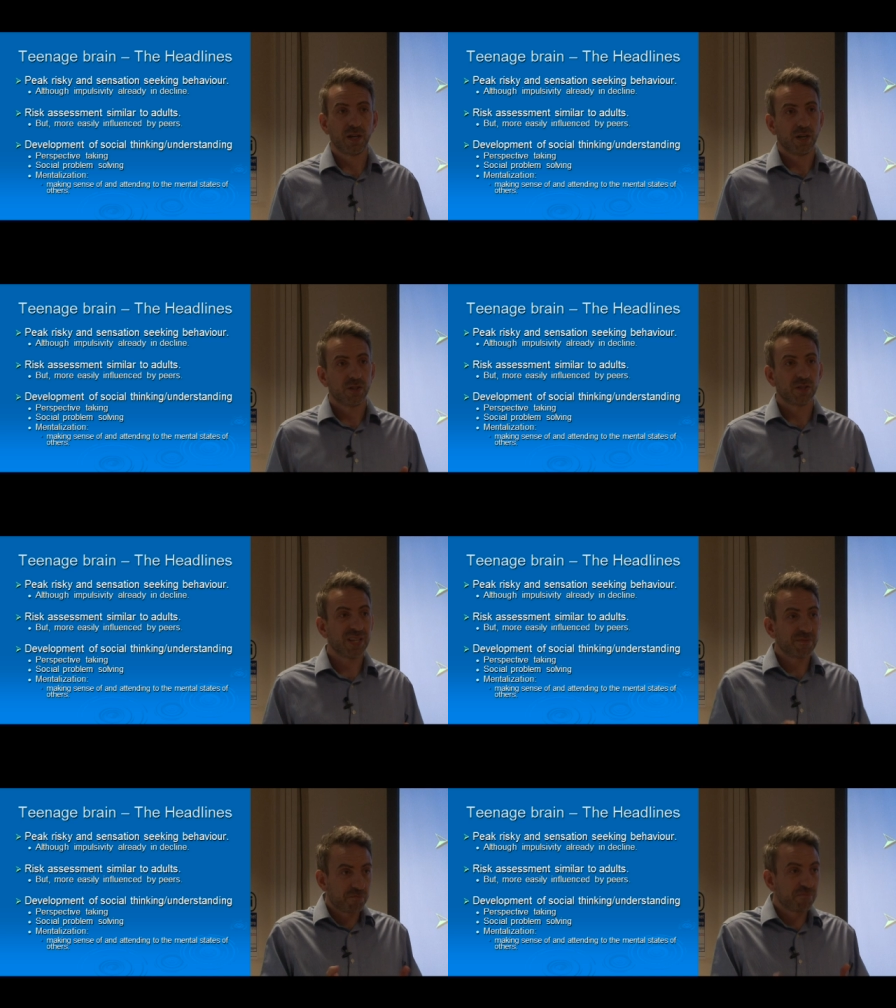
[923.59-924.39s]
So
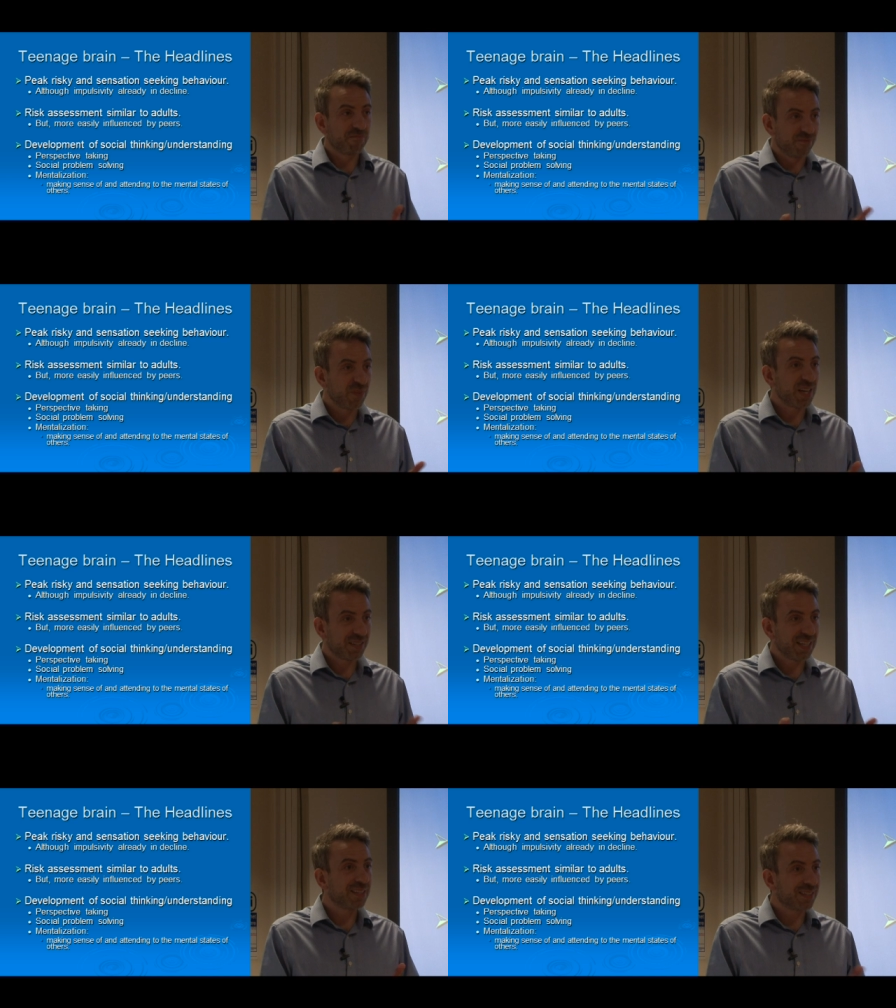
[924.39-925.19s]
they
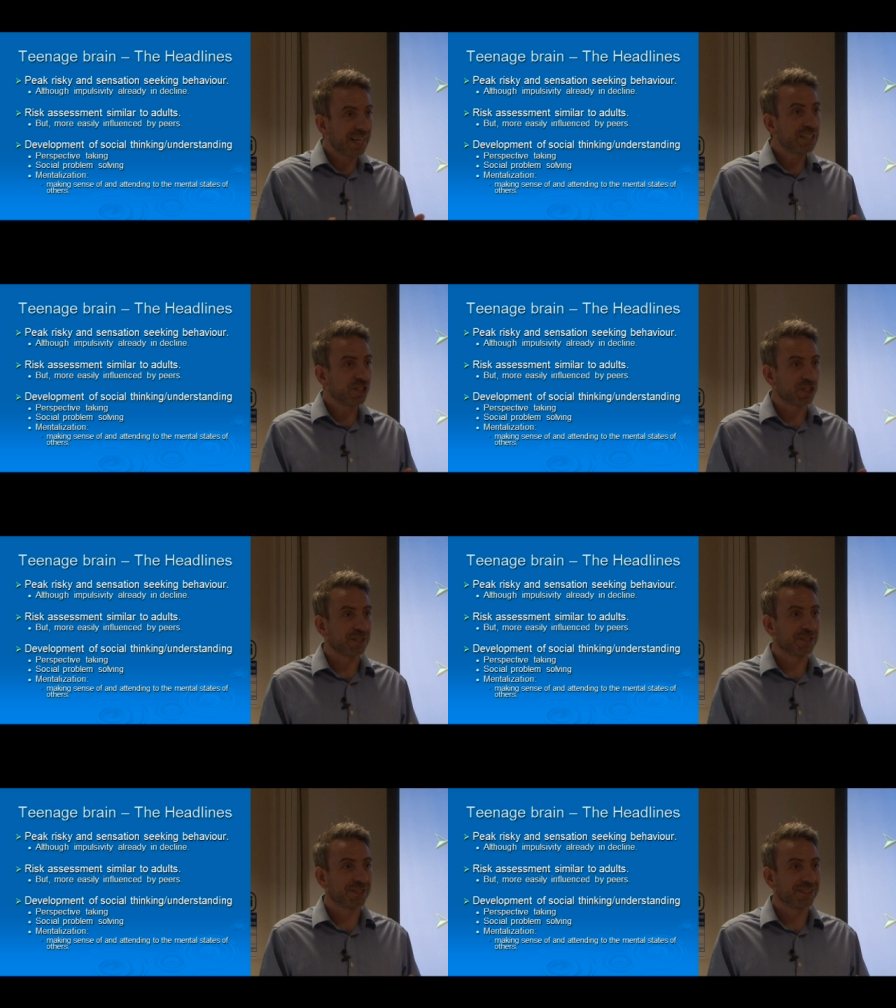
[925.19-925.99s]
see the
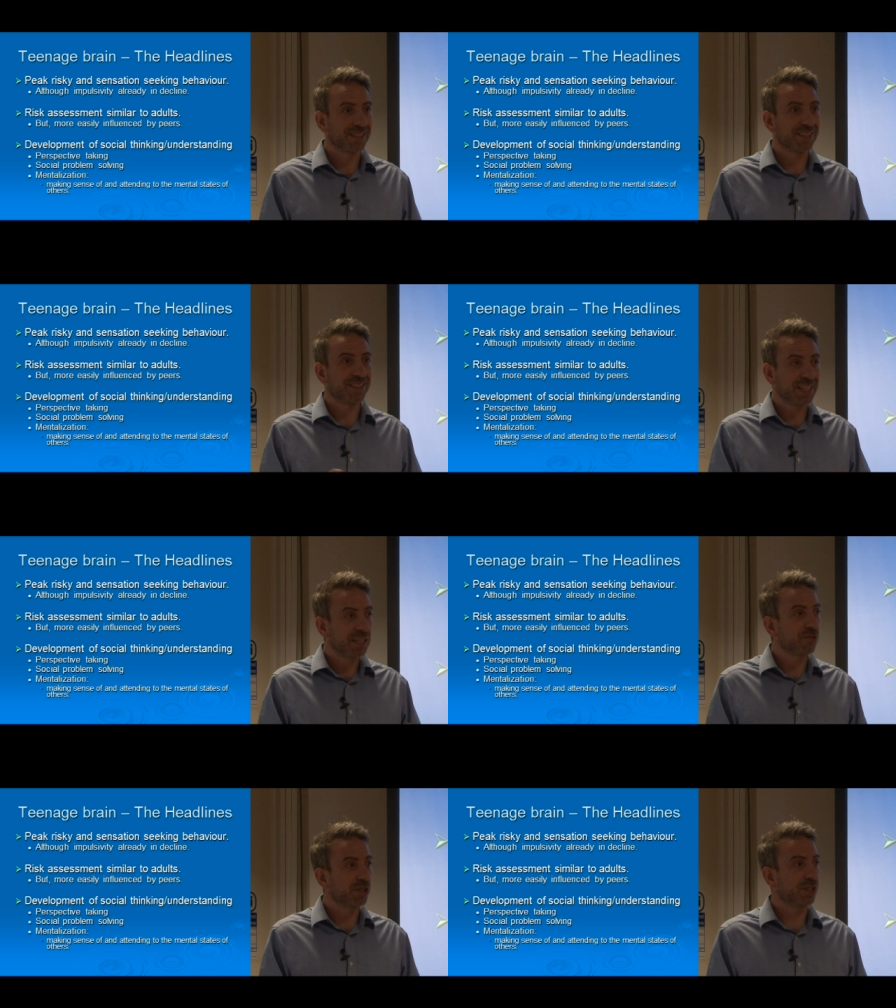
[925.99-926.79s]
dangers, they see the
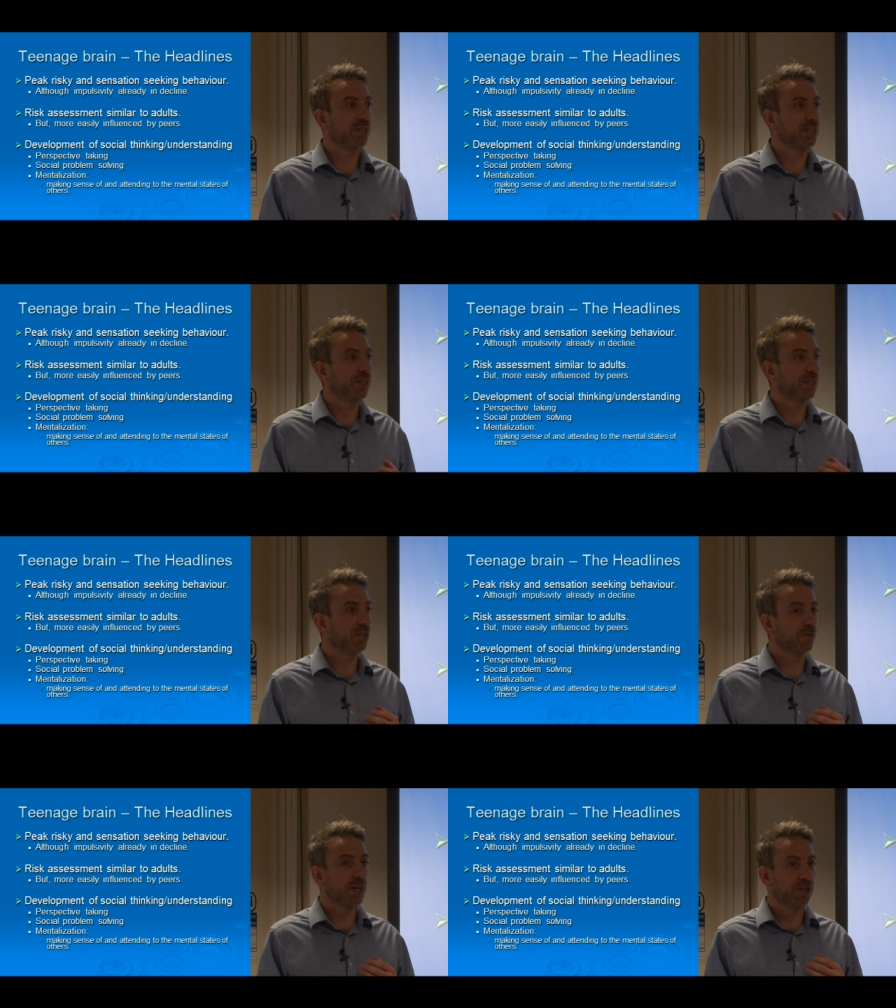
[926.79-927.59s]
risks in
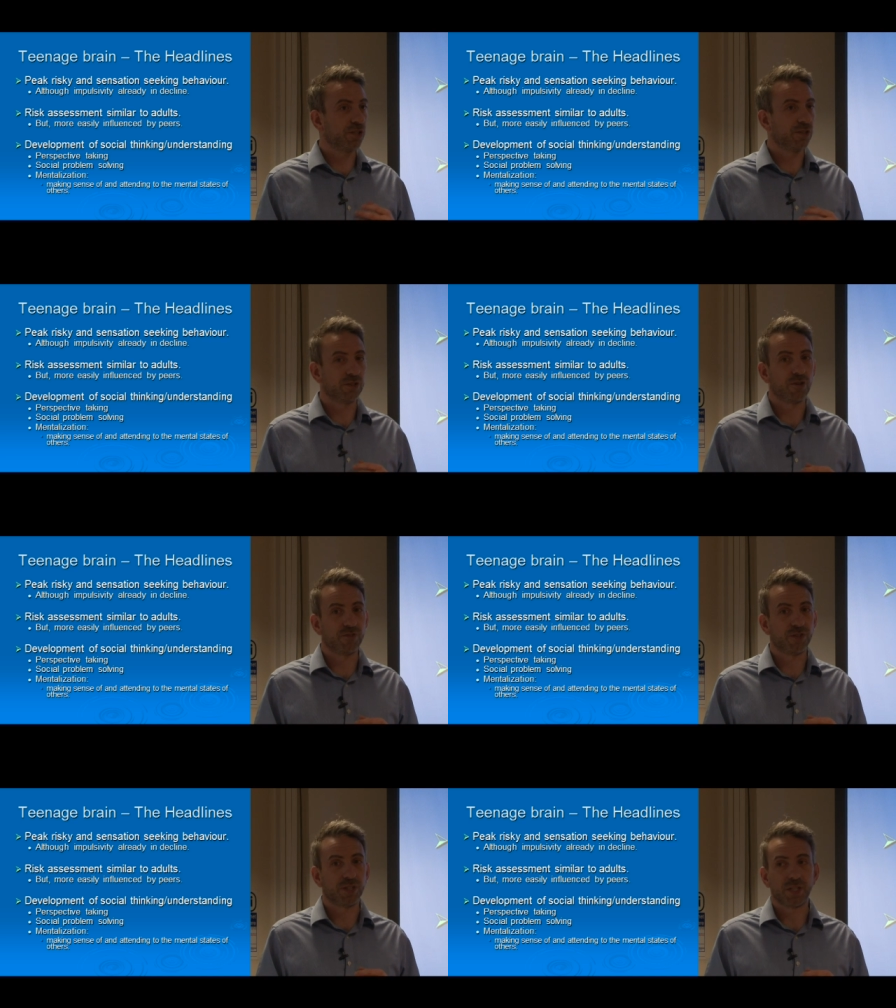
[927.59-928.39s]
situations
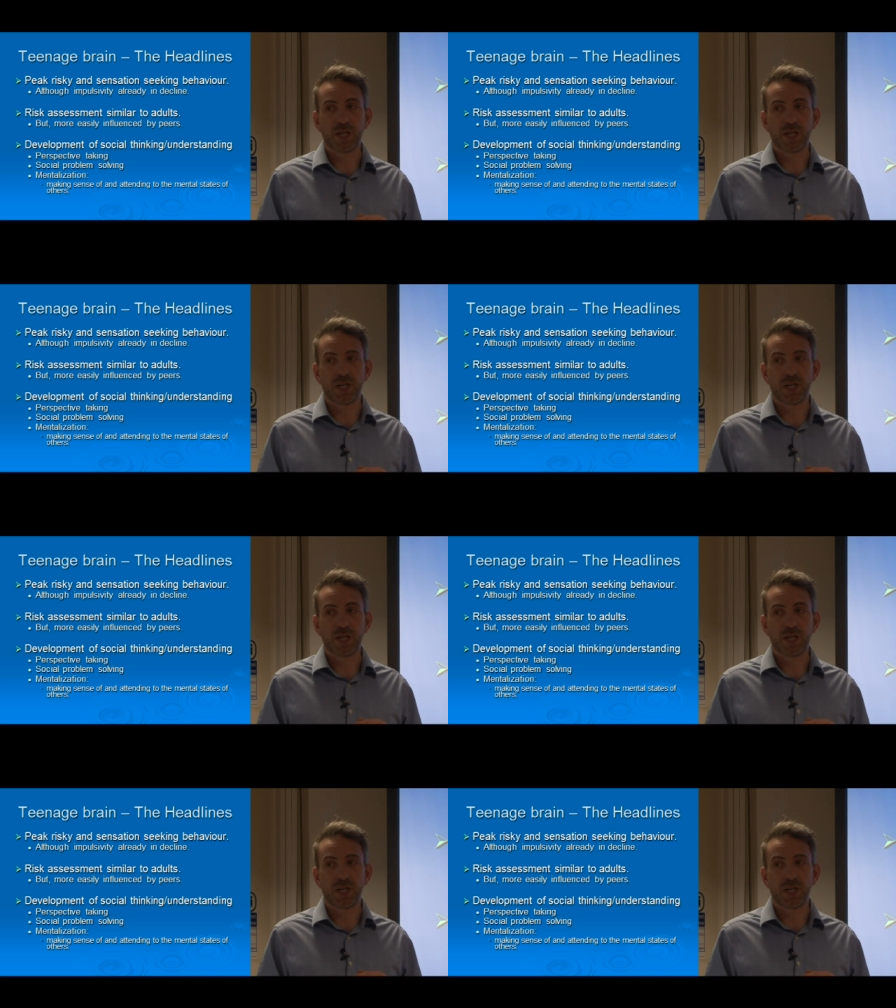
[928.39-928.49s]
often